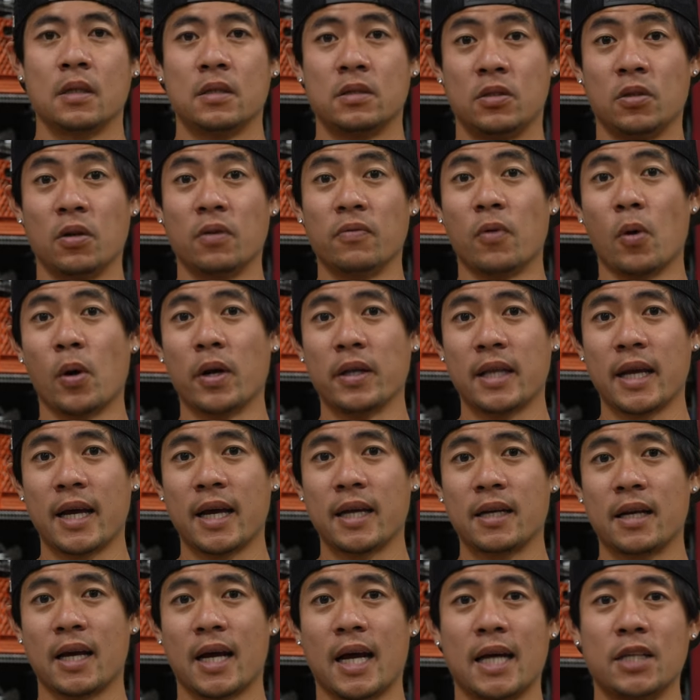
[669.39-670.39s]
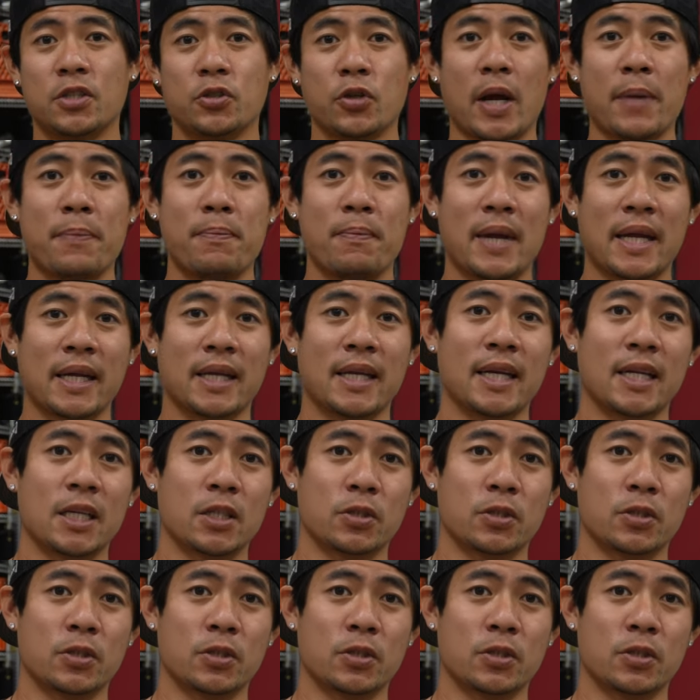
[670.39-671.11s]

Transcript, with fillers: To avoid that, I tried making it